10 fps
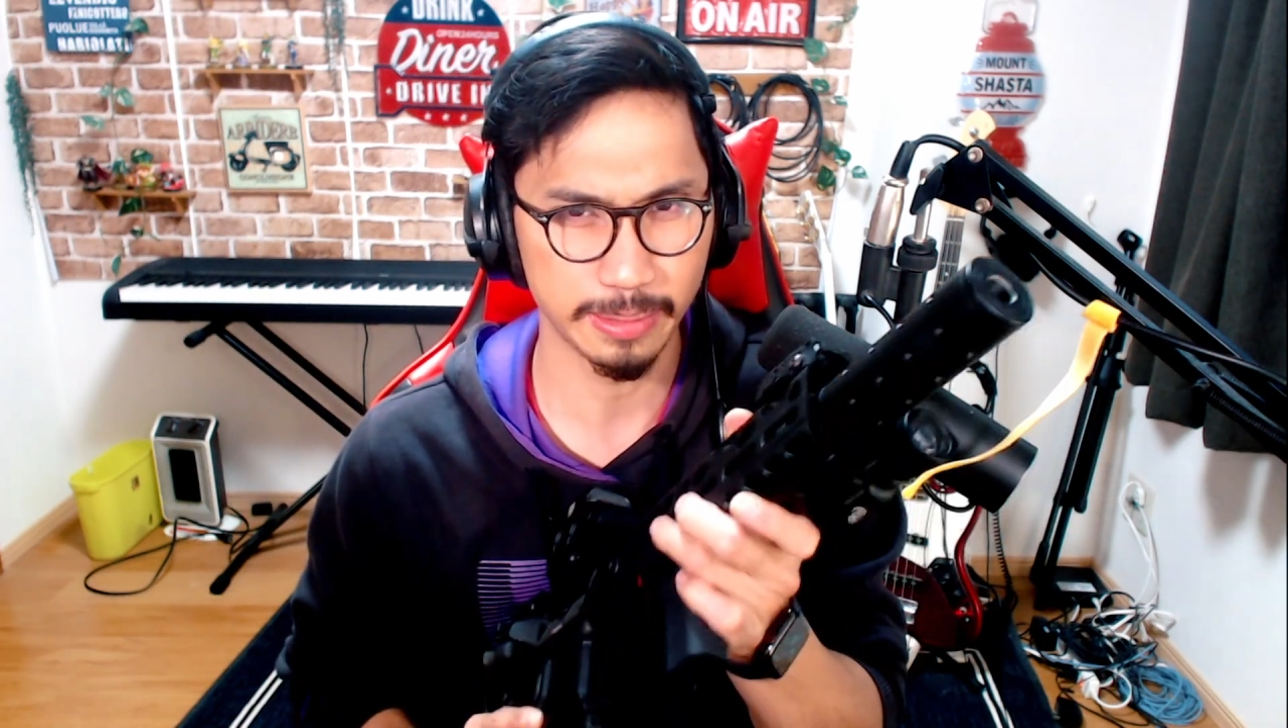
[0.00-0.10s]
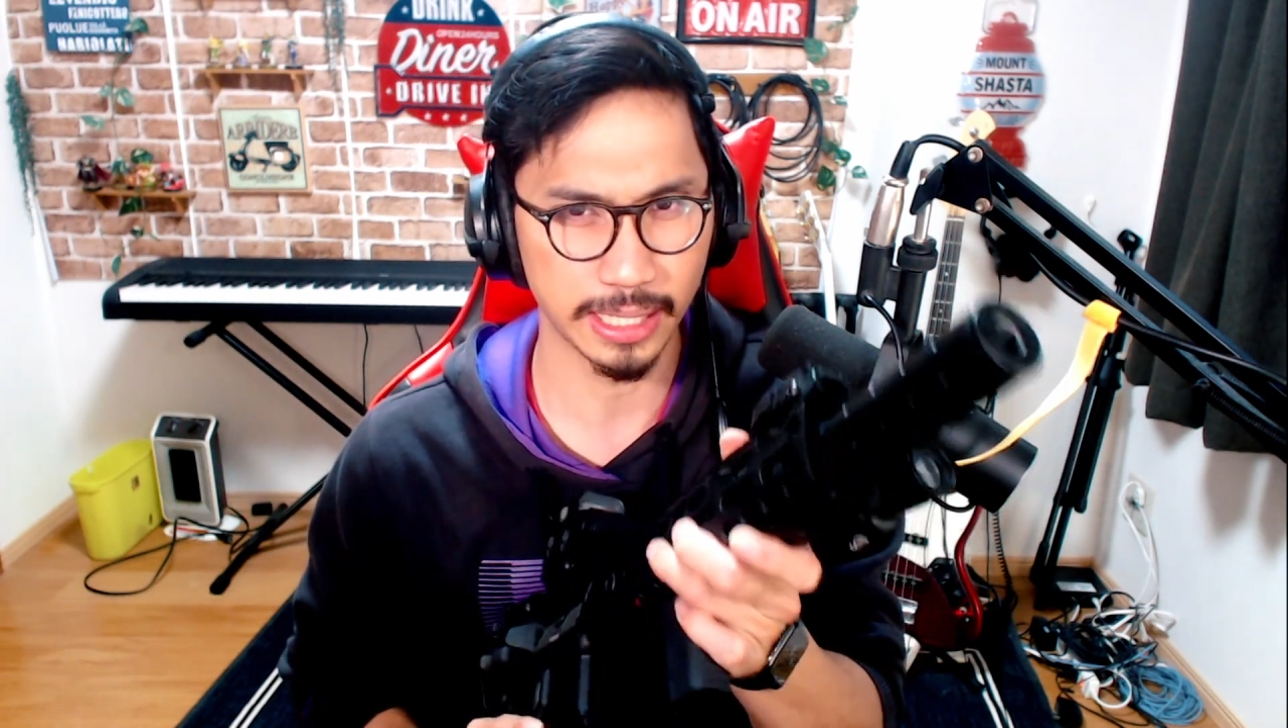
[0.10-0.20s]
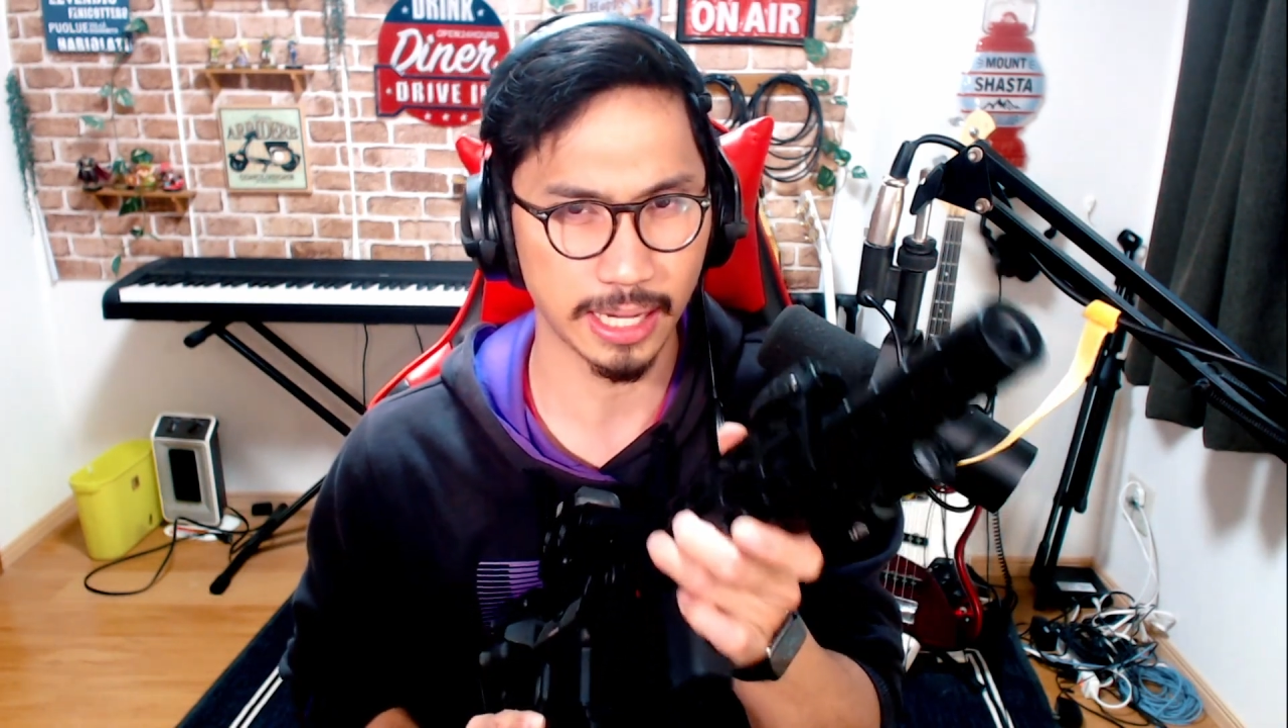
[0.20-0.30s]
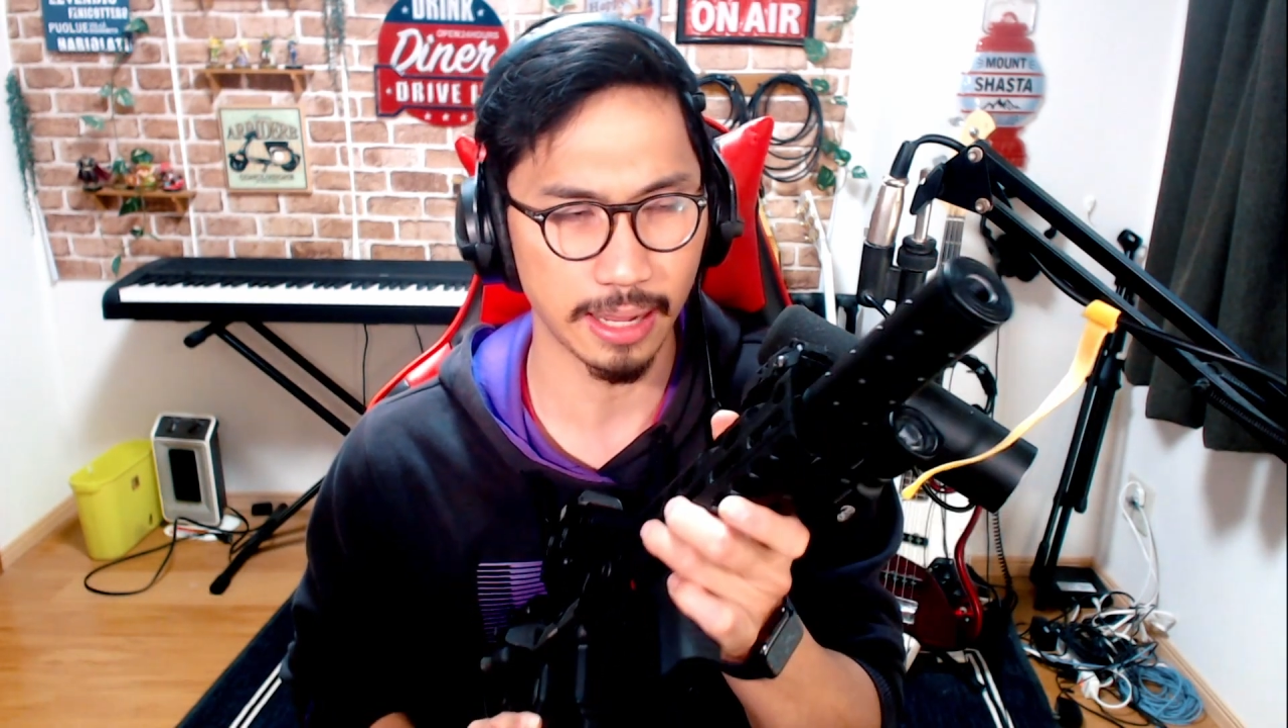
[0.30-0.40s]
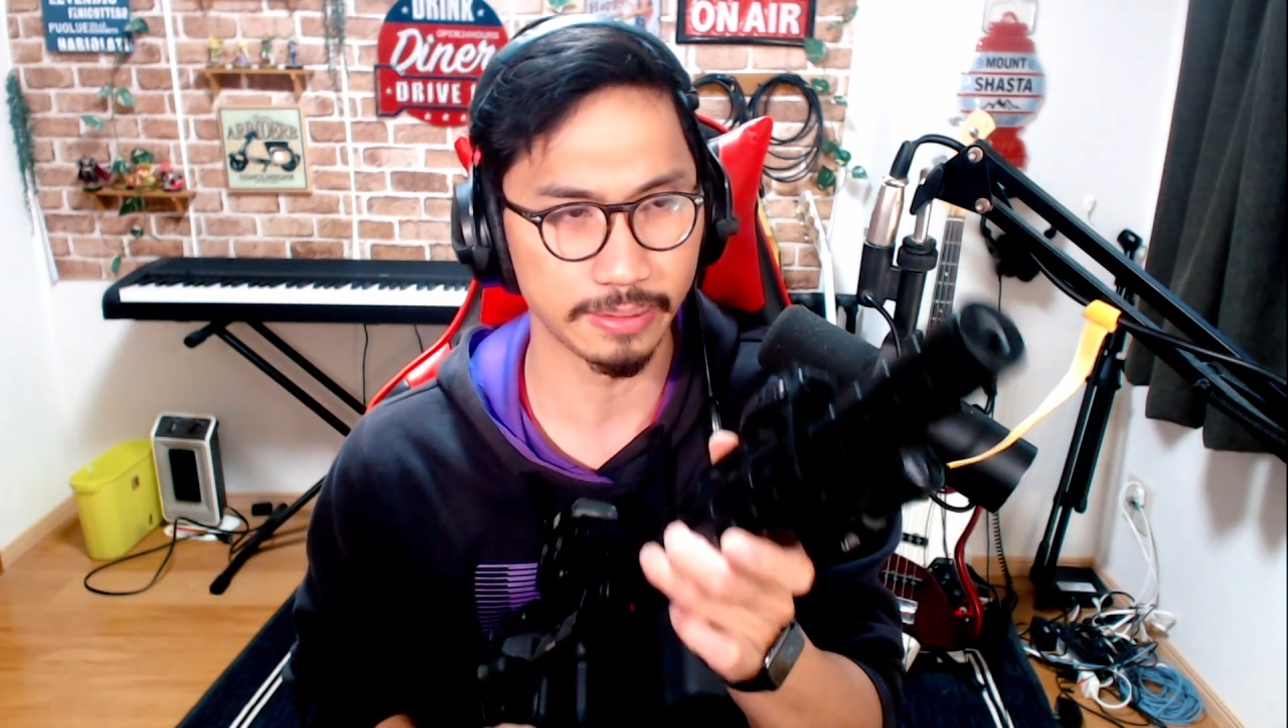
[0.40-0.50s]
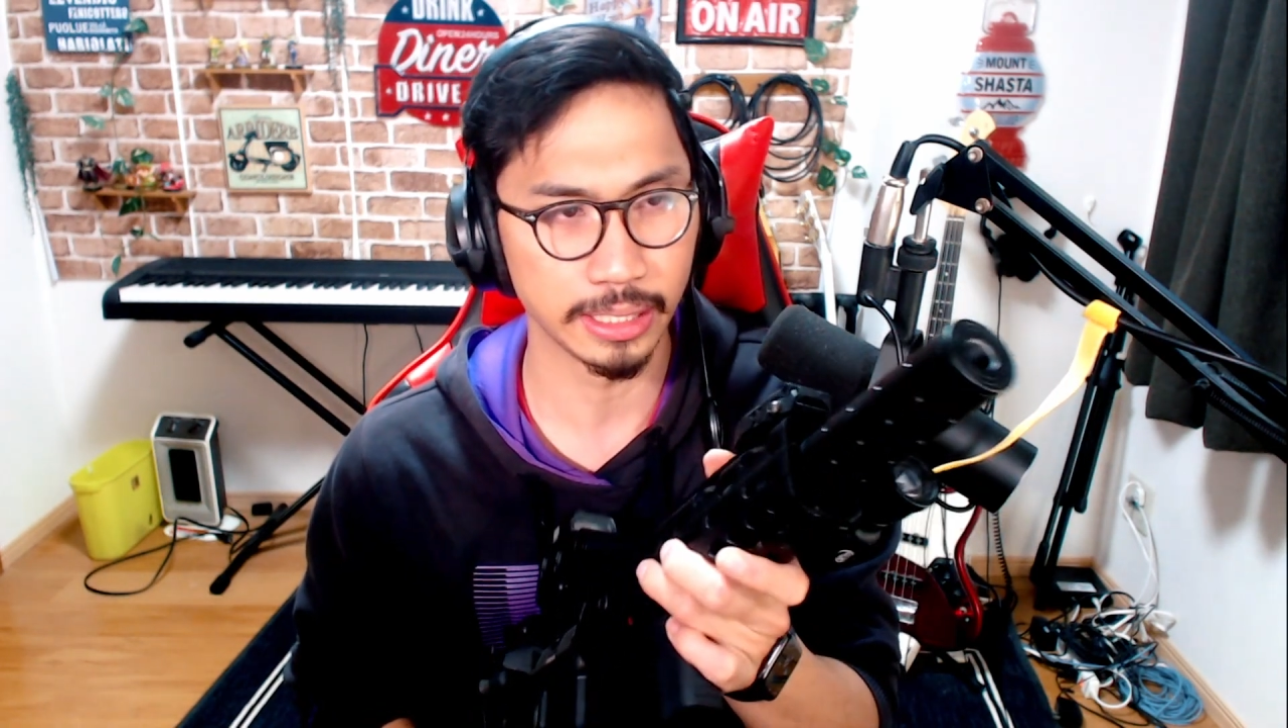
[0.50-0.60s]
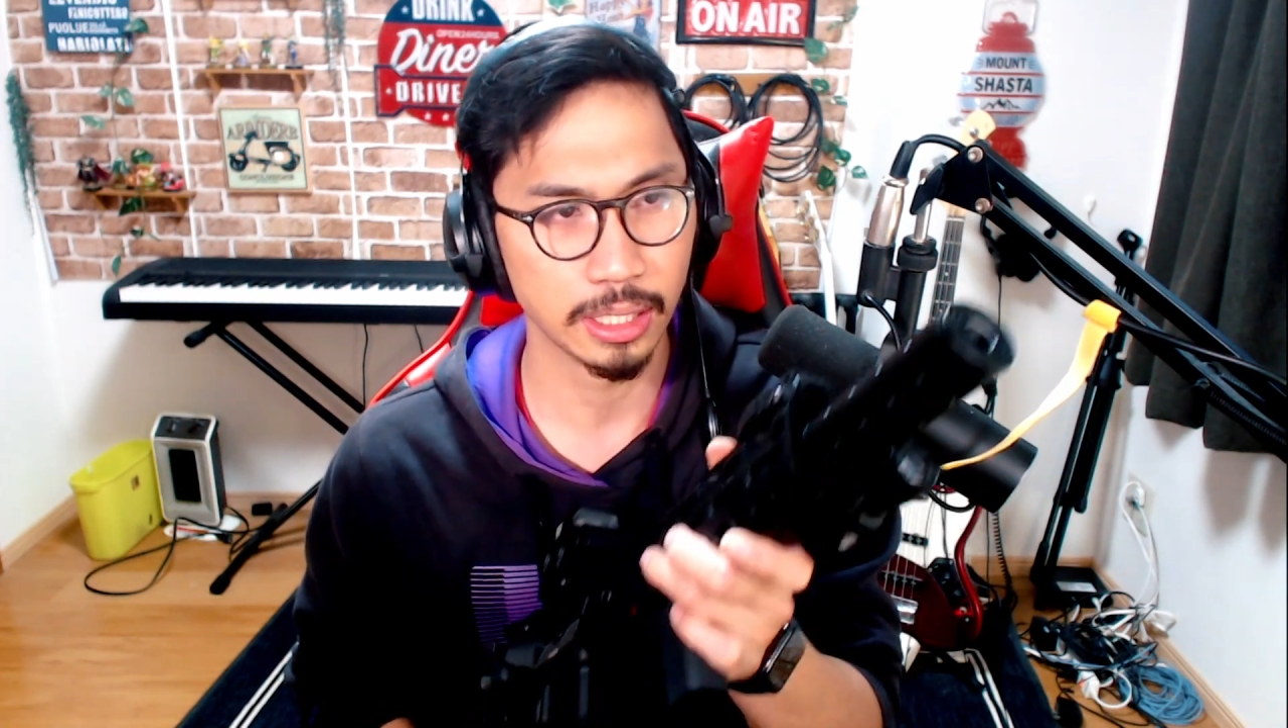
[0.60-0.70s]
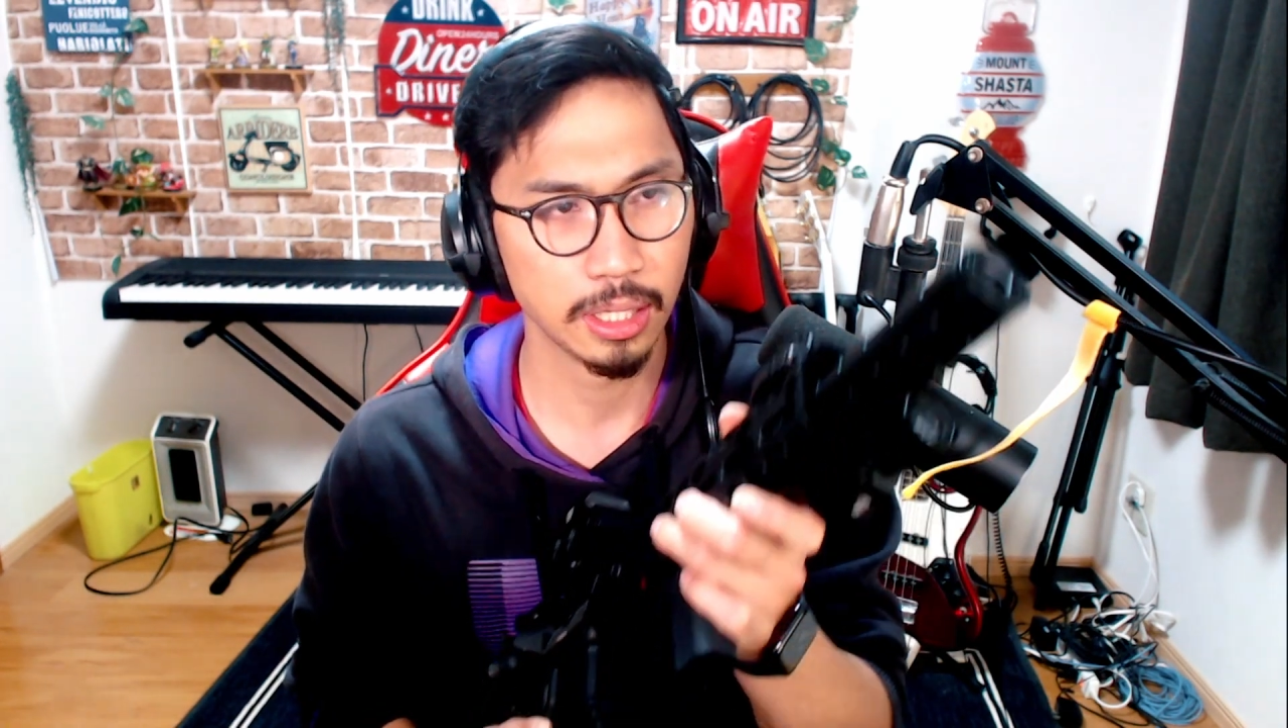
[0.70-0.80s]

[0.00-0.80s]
make it heavy.